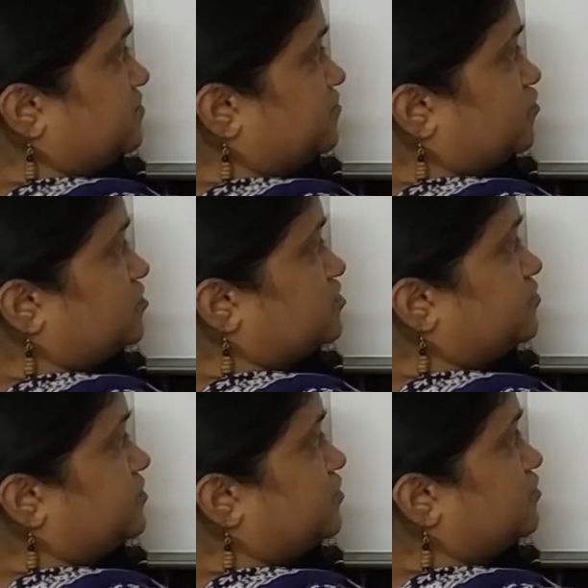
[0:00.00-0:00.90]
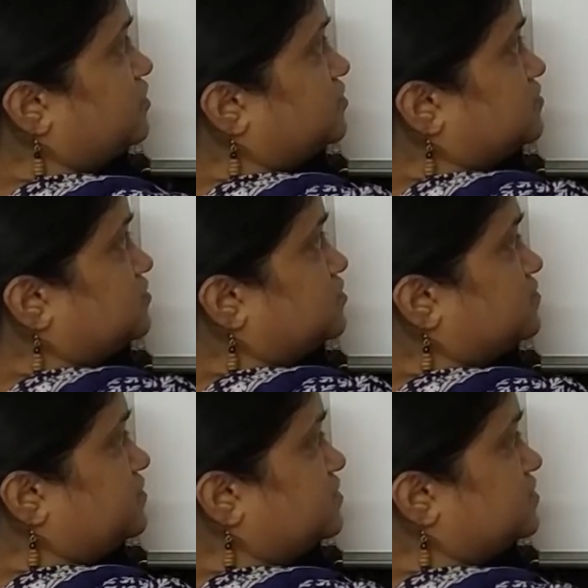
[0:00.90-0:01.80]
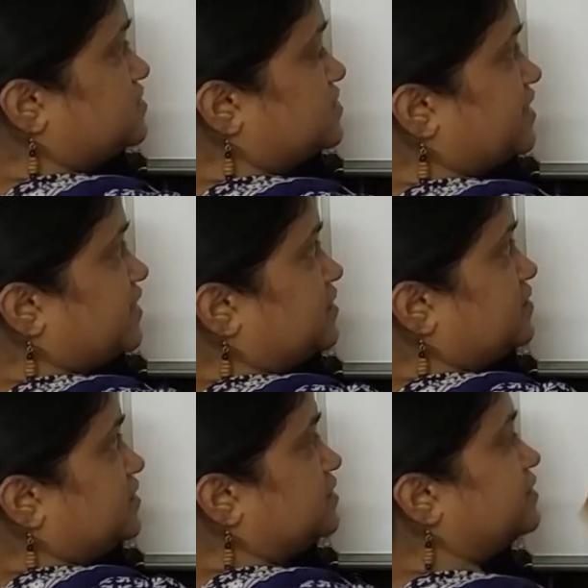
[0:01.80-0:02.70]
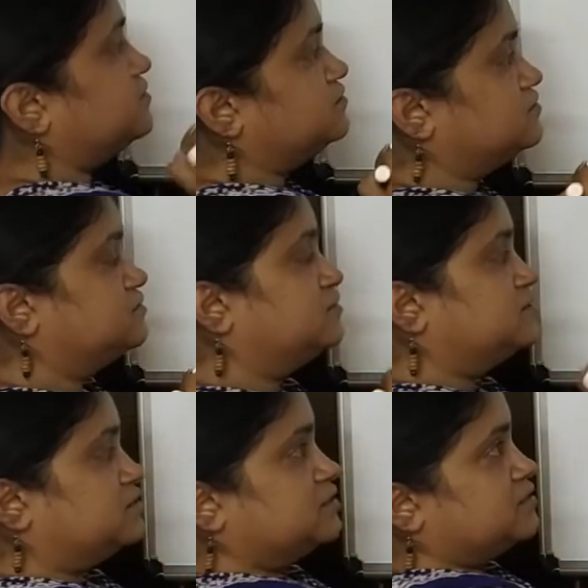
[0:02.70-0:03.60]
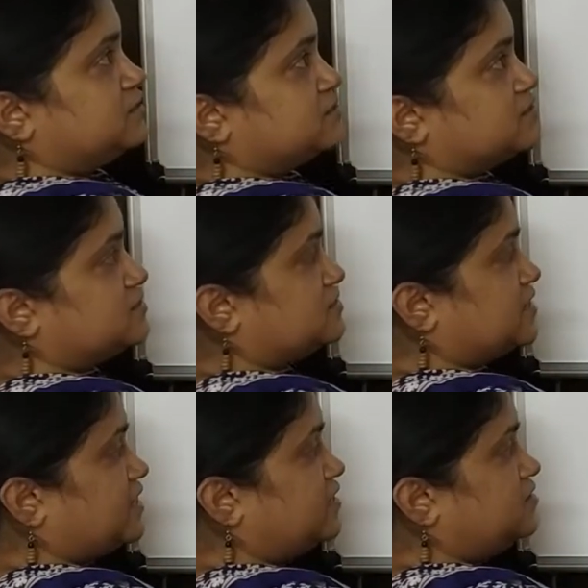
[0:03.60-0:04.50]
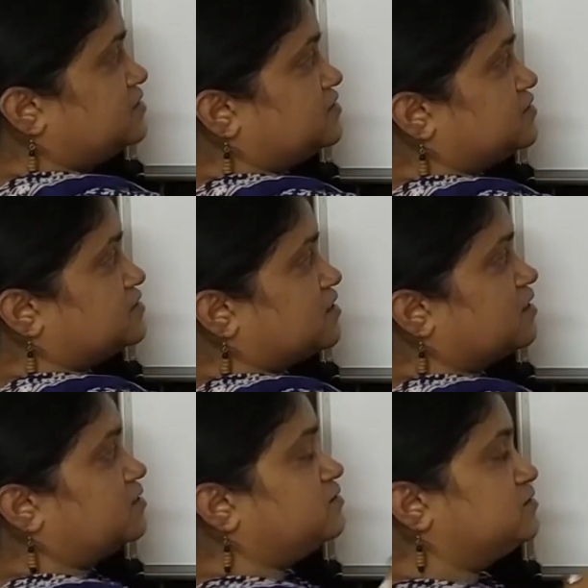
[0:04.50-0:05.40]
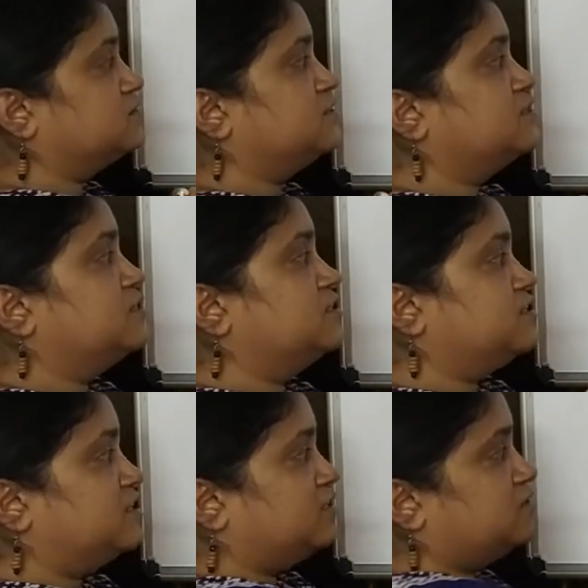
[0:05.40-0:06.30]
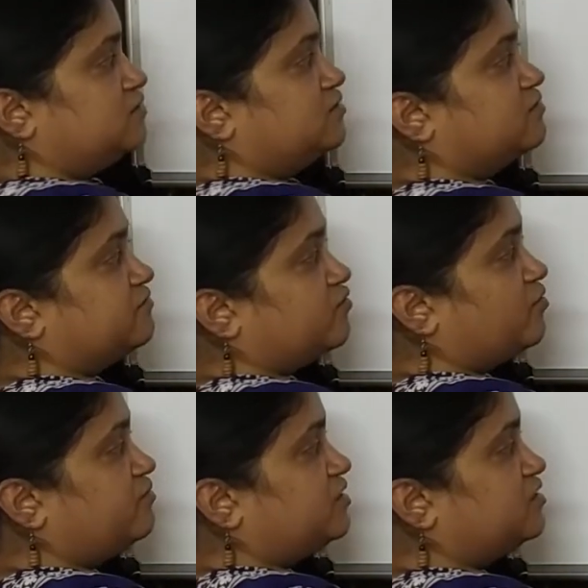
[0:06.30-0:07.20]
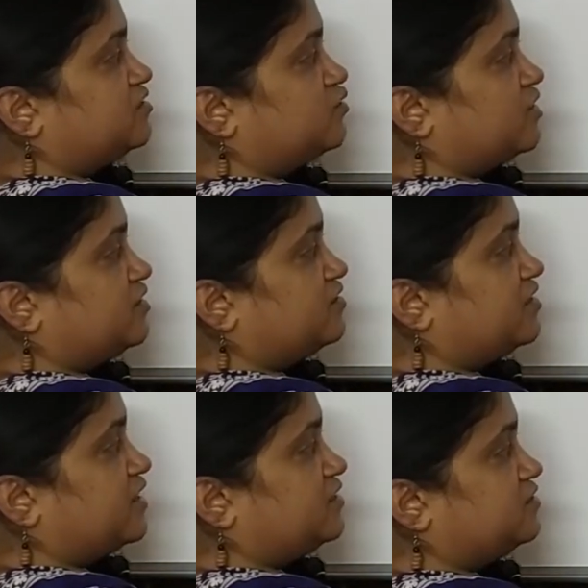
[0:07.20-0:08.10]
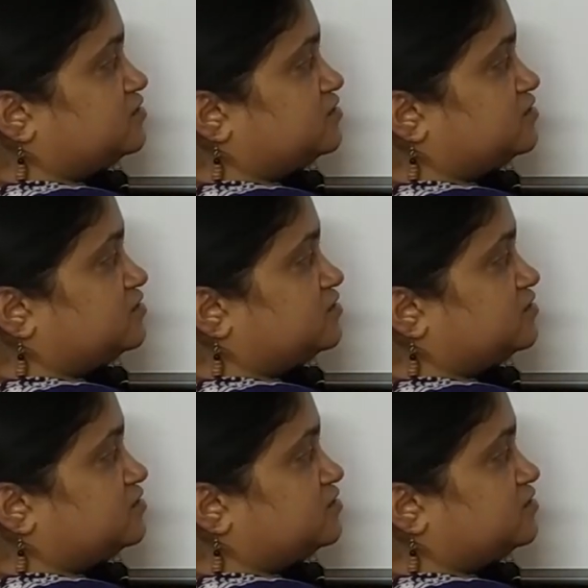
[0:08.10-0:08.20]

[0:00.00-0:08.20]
for this particular, this is angle theta, this is L, this is R. Then from here you can write